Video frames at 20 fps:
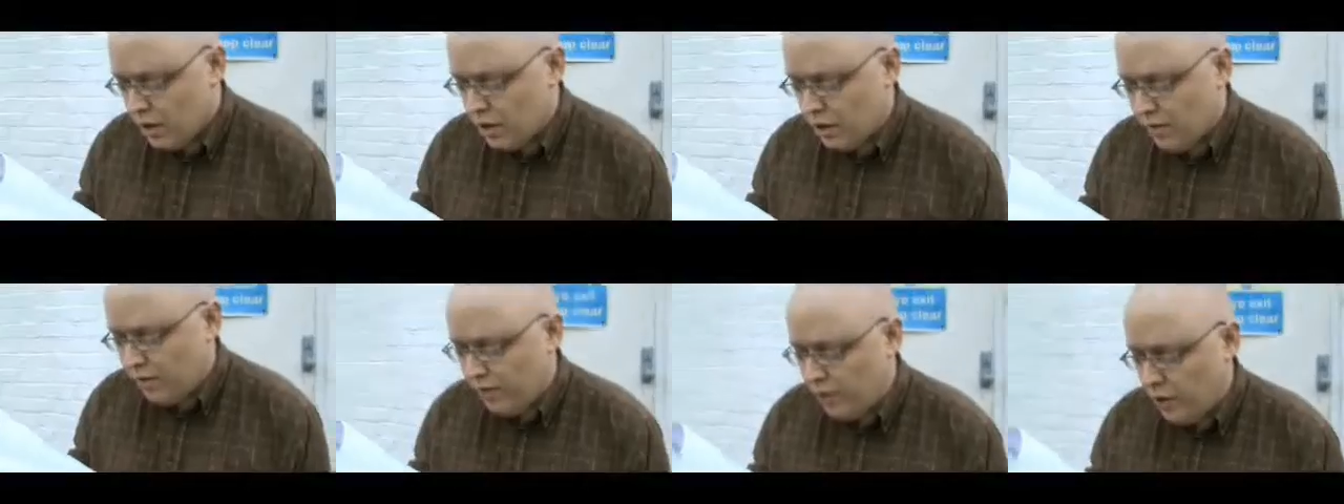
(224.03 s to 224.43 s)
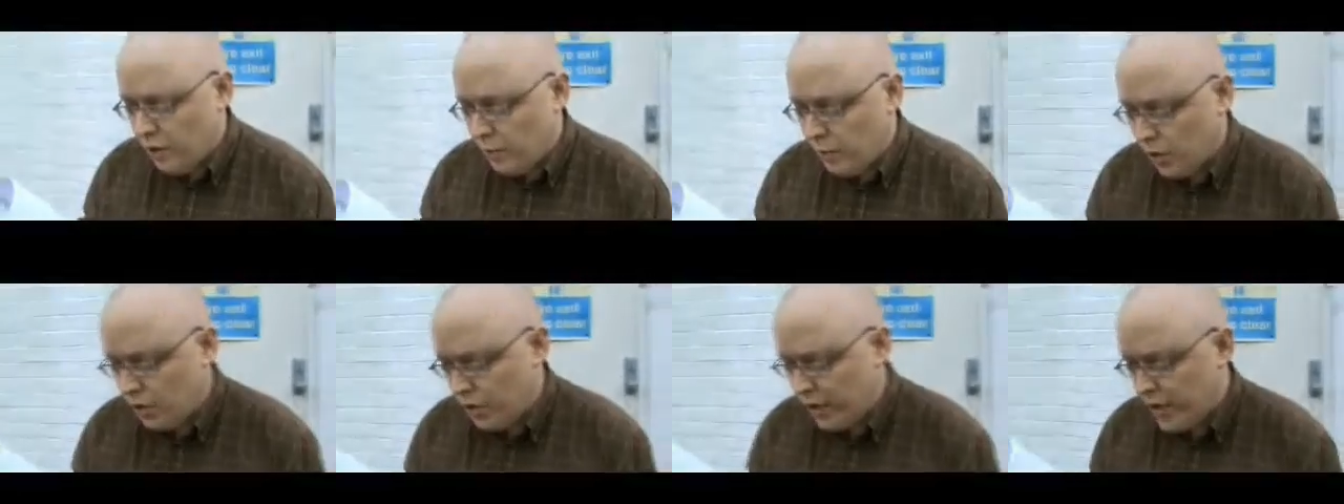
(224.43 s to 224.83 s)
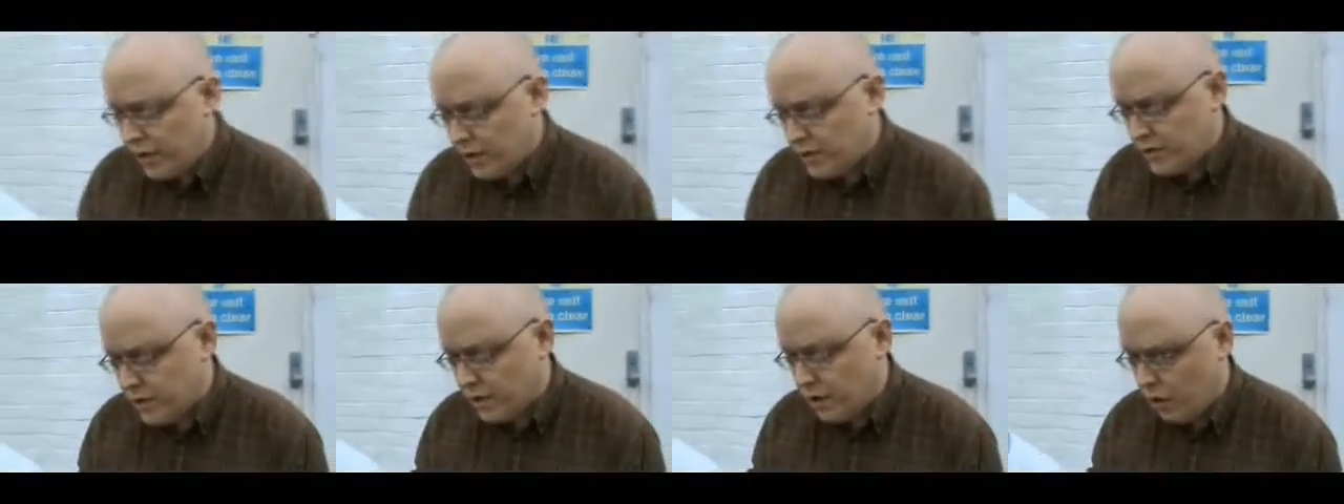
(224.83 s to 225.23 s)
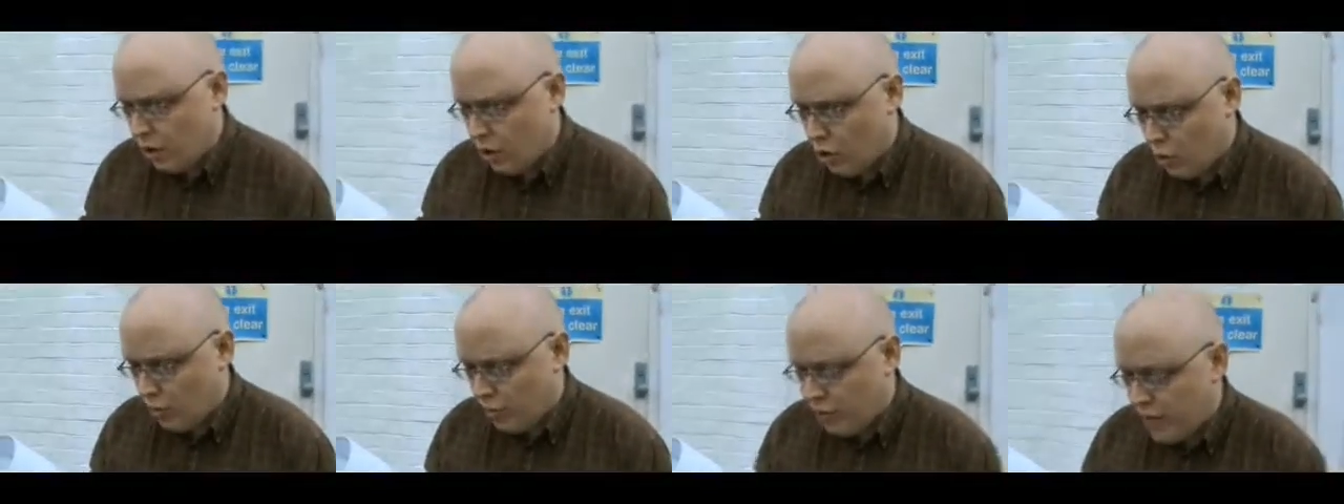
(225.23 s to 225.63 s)
confirm cleaners at
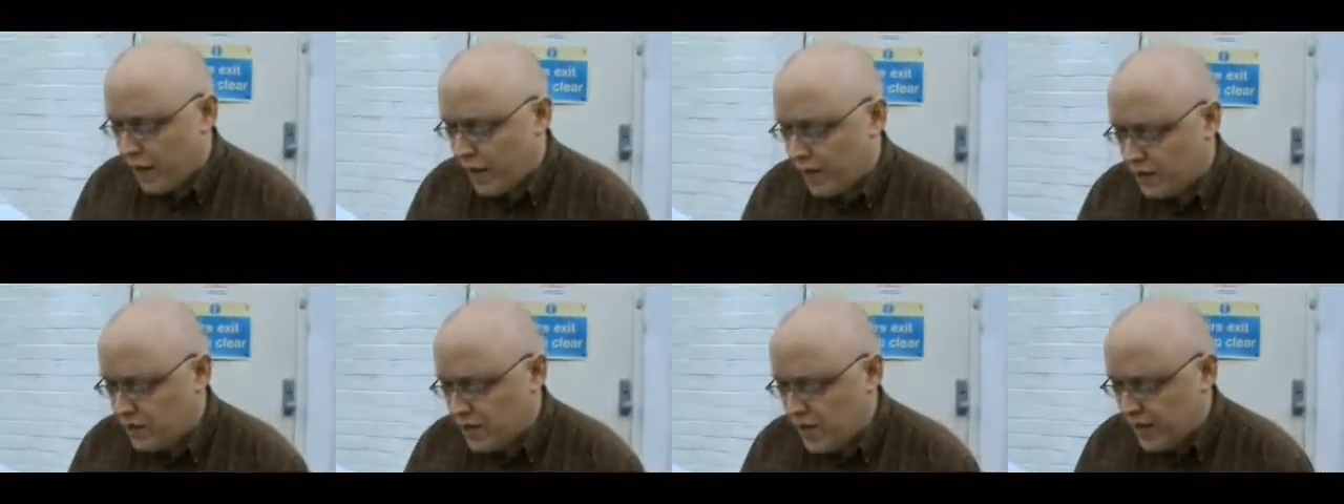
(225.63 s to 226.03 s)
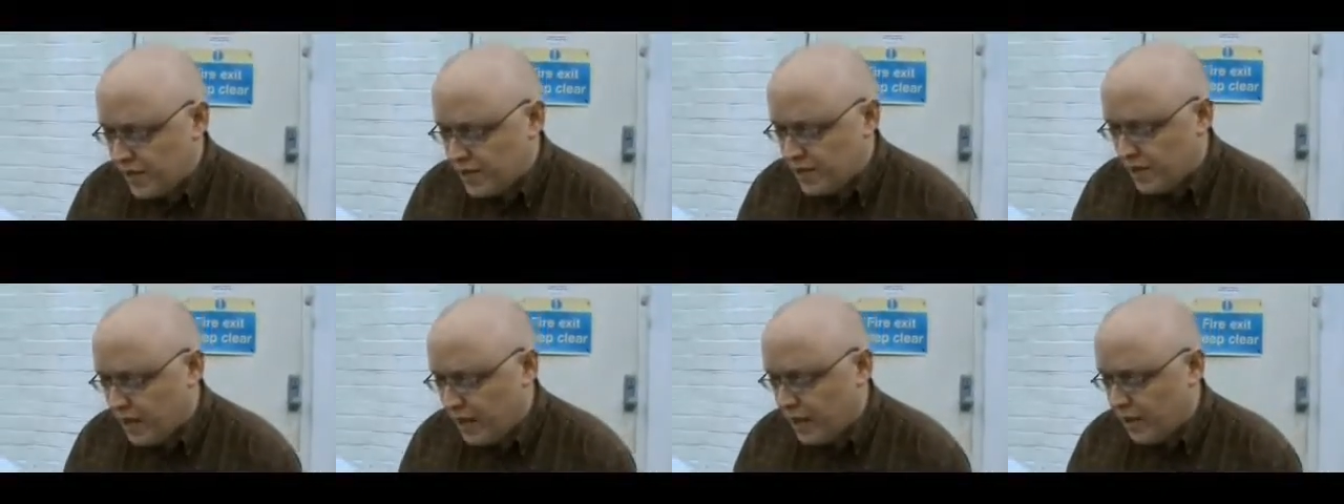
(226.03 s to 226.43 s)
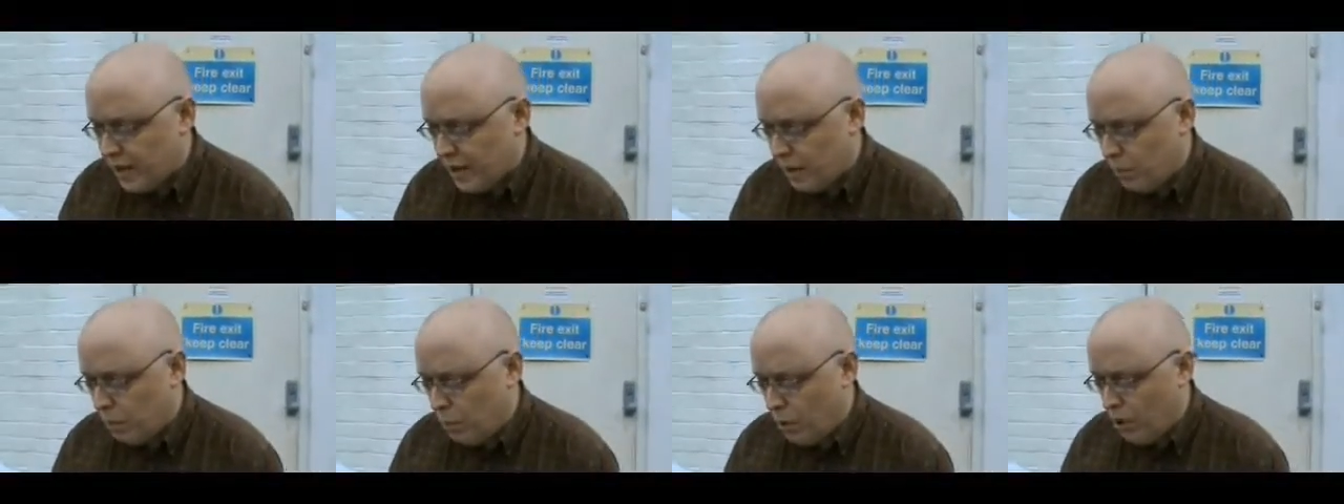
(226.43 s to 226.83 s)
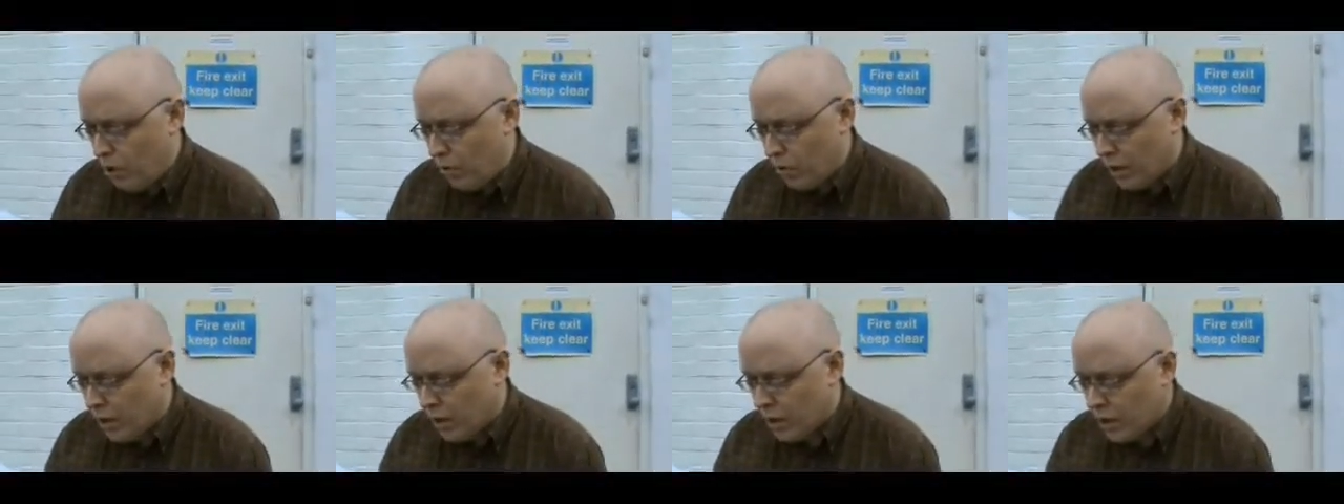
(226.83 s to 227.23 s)
home, then detonate that
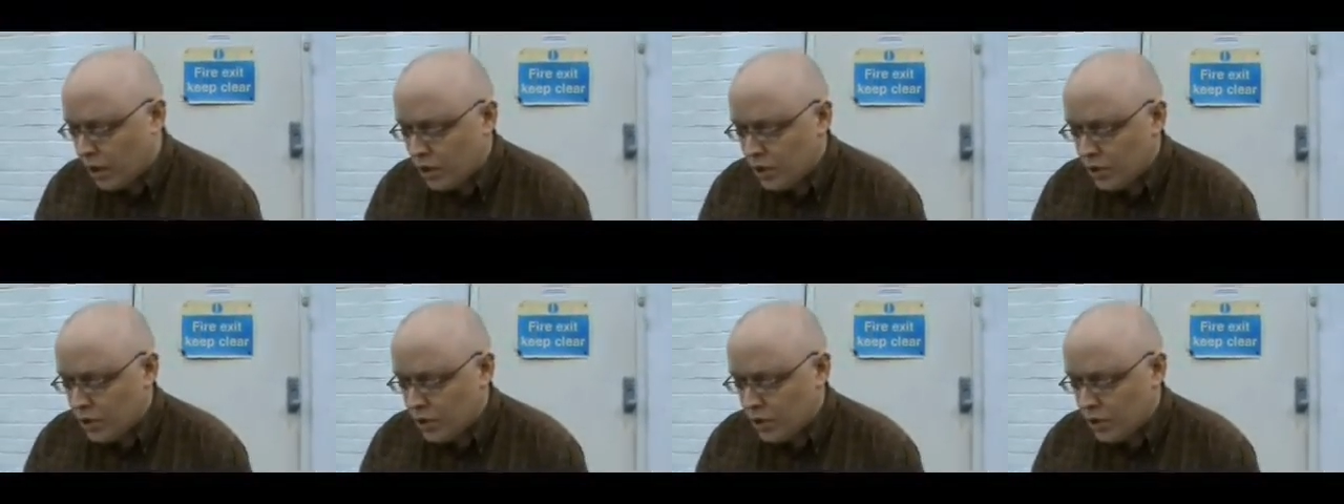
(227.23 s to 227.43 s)
bomb,